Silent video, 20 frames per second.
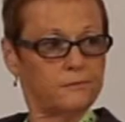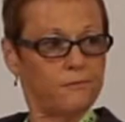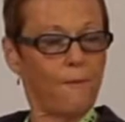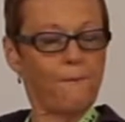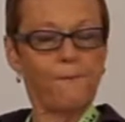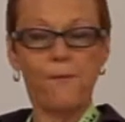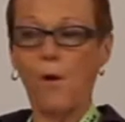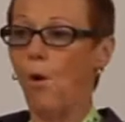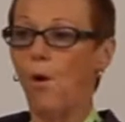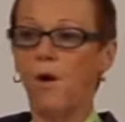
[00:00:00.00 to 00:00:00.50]

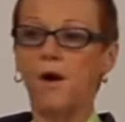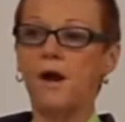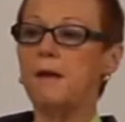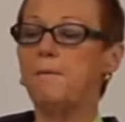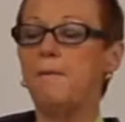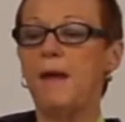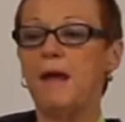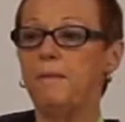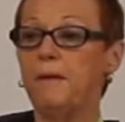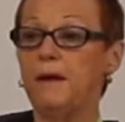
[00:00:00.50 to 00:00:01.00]
Or
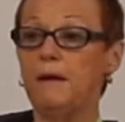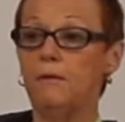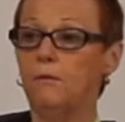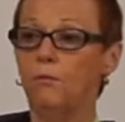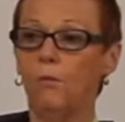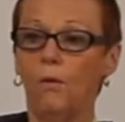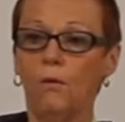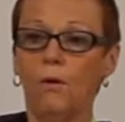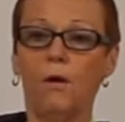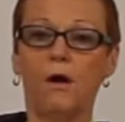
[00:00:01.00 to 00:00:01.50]
it may be,
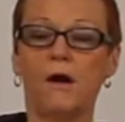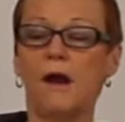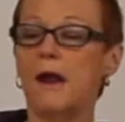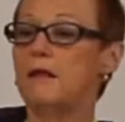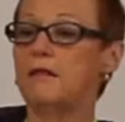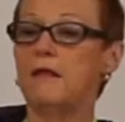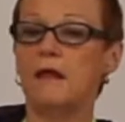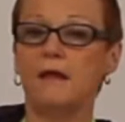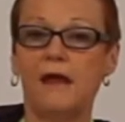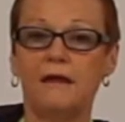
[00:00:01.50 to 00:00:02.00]

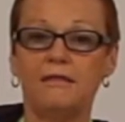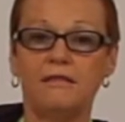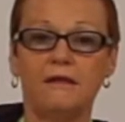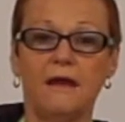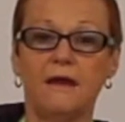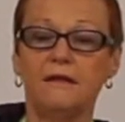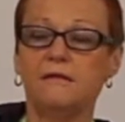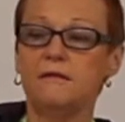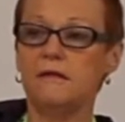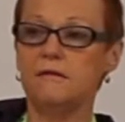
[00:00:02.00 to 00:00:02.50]
at
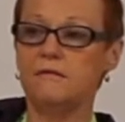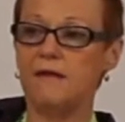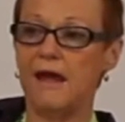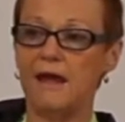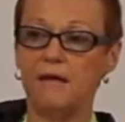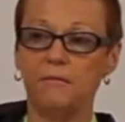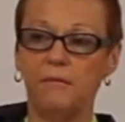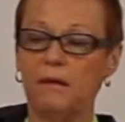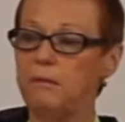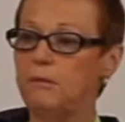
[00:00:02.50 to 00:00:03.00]
the end of the
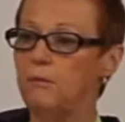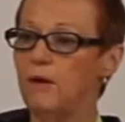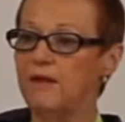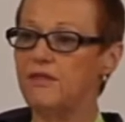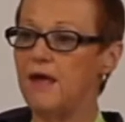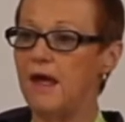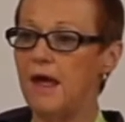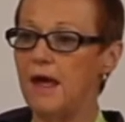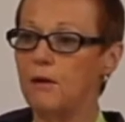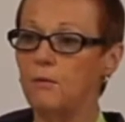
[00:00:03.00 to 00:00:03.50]
day, it may be,
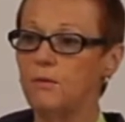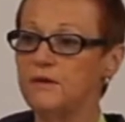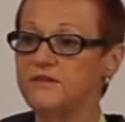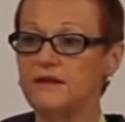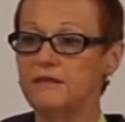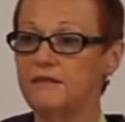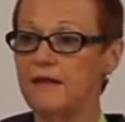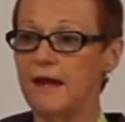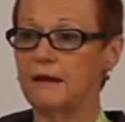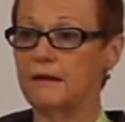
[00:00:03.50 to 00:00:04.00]
what the heck
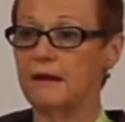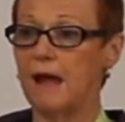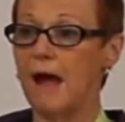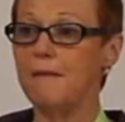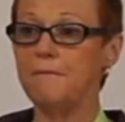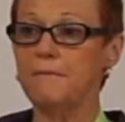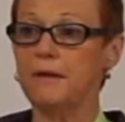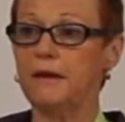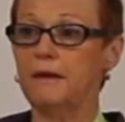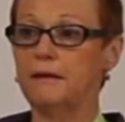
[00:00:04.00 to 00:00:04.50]
was it that
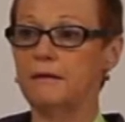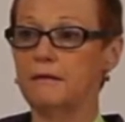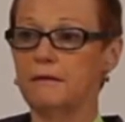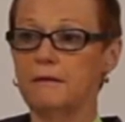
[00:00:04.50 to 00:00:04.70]
got me?